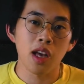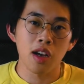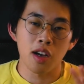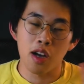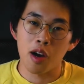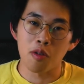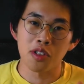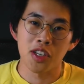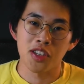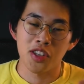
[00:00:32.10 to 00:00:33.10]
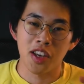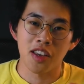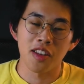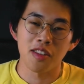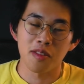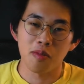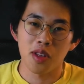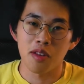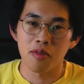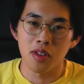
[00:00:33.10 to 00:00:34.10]
I was just checking
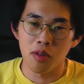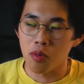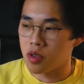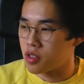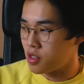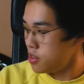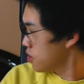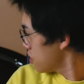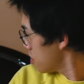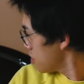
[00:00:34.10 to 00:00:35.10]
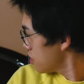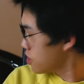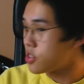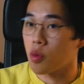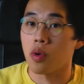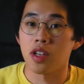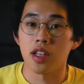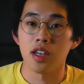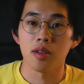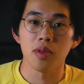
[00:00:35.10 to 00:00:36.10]
if there was someone
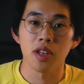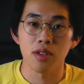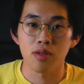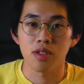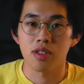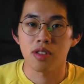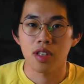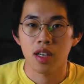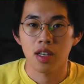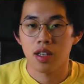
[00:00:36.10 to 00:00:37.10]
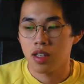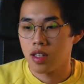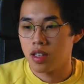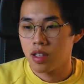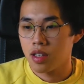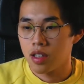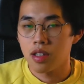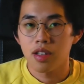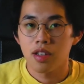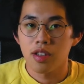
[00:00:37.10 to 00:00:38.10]
there because,
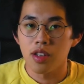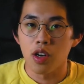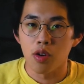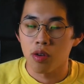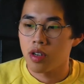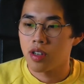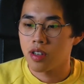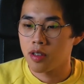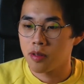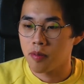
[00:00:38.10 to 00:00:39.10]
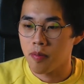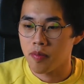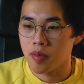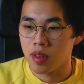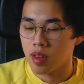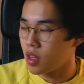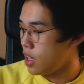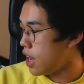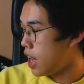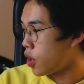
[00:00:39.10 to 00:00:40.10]
you know,
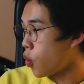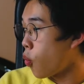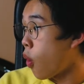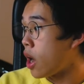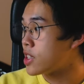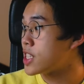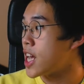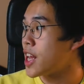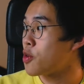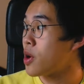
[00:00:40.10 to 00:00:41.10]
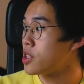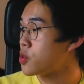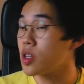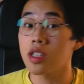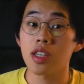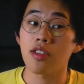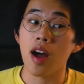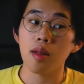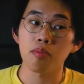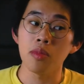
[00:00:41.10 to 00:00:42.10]
I don't want anyone to
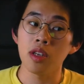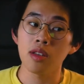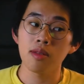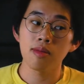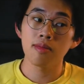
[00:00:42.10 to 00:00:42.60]
interrupt me.